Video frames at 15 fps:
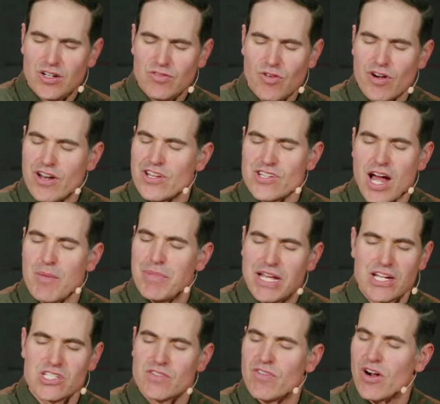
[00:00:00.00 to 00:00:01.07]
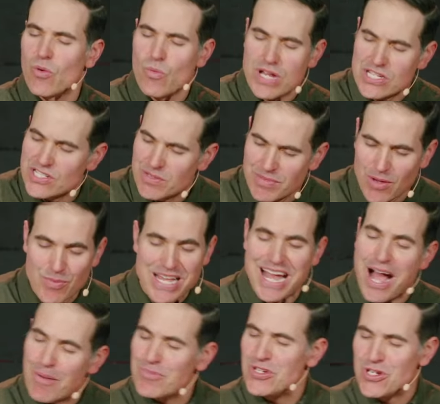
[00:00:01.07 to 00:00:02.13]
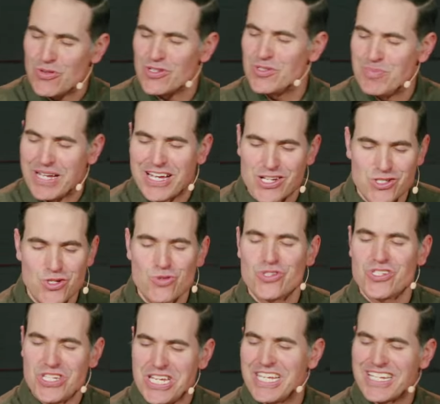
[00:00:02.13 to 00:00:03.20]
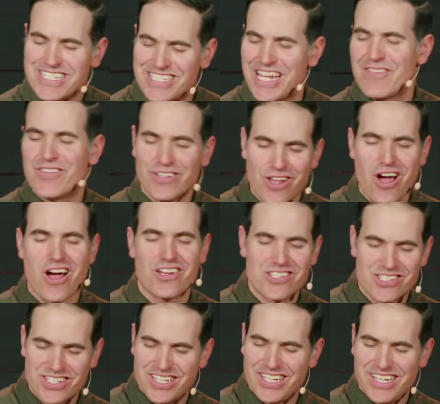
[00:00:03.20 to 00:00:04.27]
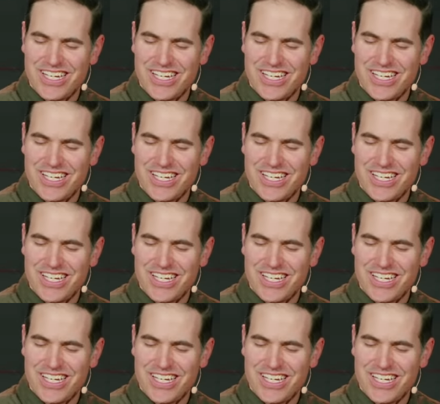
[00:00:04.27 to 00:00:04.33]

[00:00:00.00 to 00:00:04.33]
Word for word: For it is not because of our wisdom that we come to you, it's because you seek and save the lost.